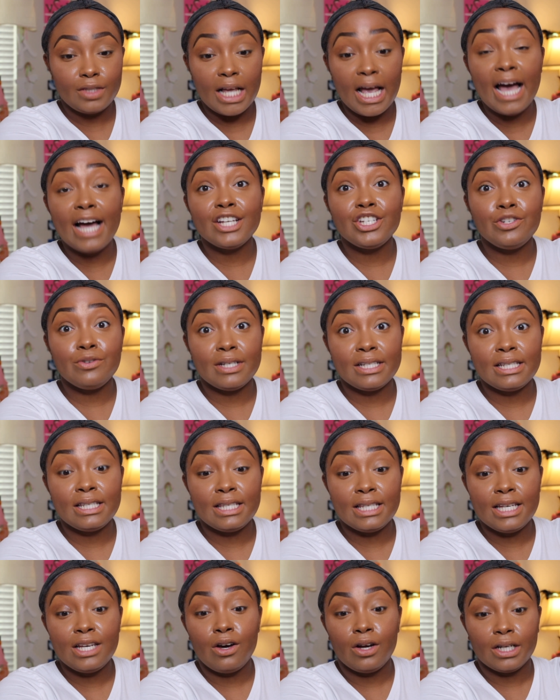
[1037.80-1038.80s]
As you can
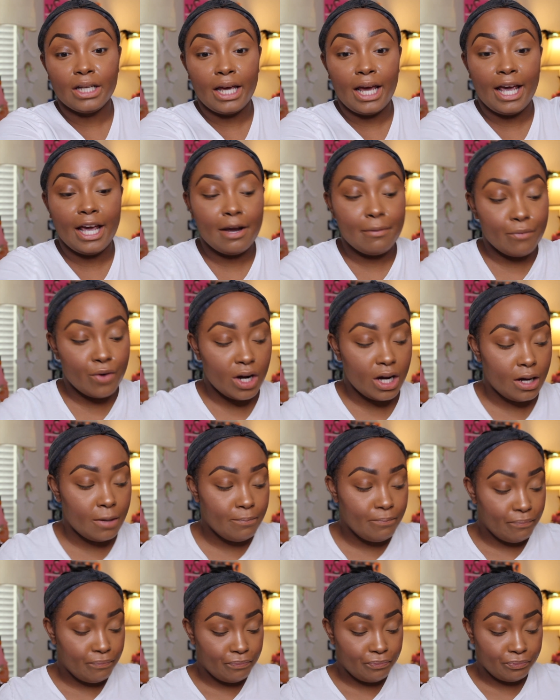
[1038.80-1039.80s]
see on camera,
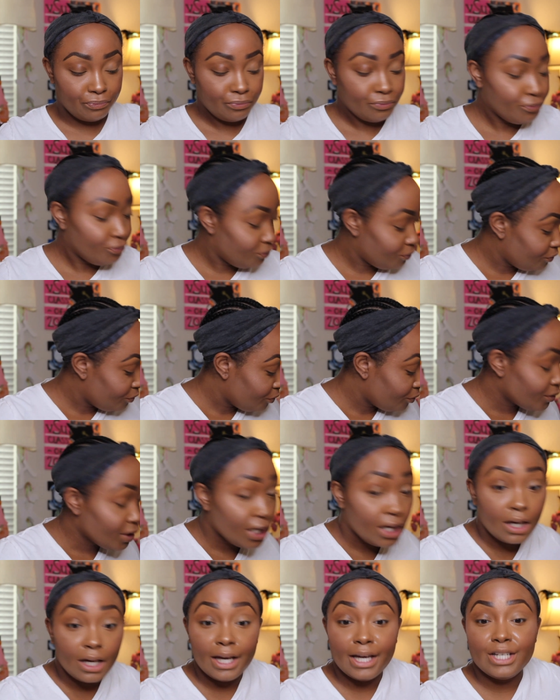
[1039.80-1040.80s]

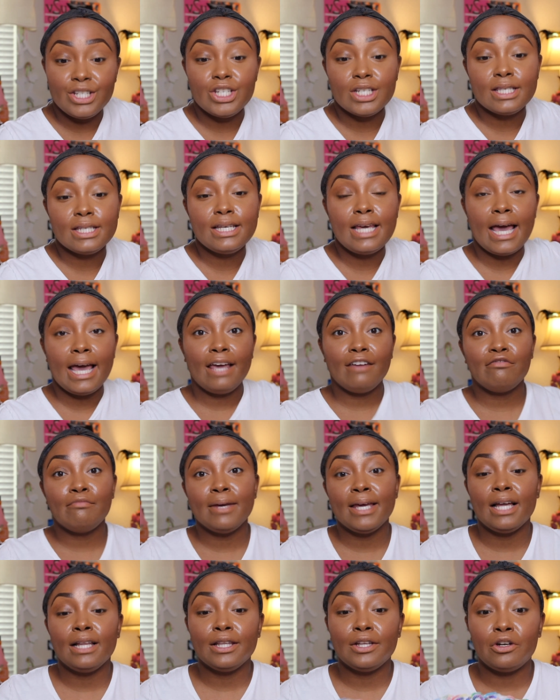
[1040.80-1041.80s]
it just gave
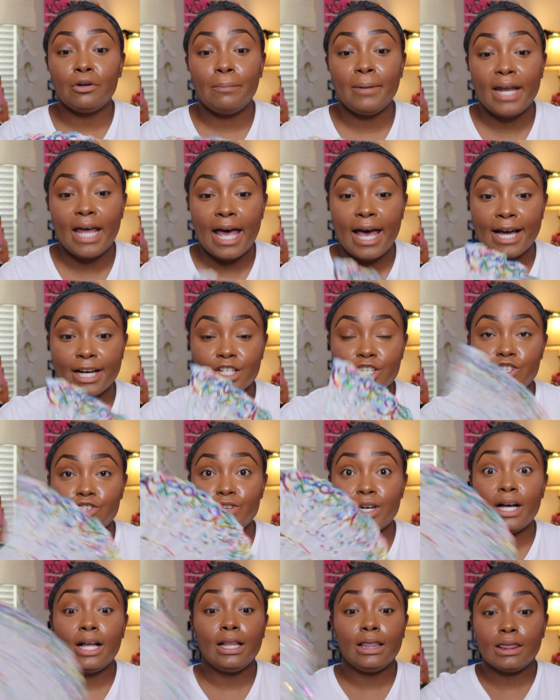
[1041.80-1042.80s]
me a little bit of
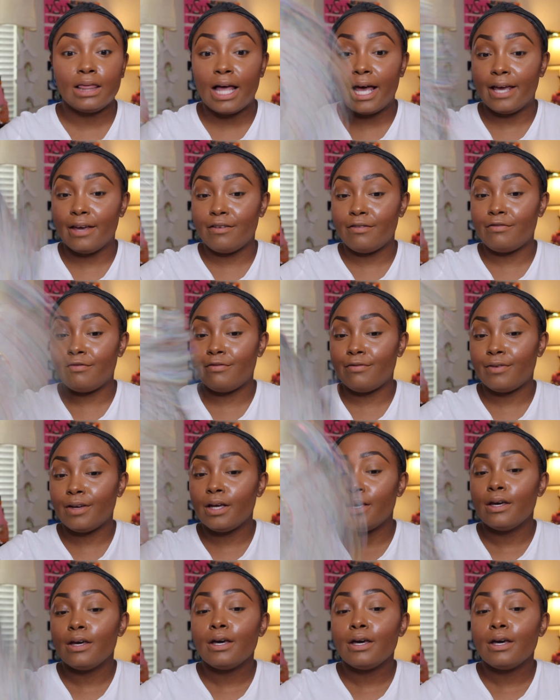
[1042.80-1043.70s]
extra life.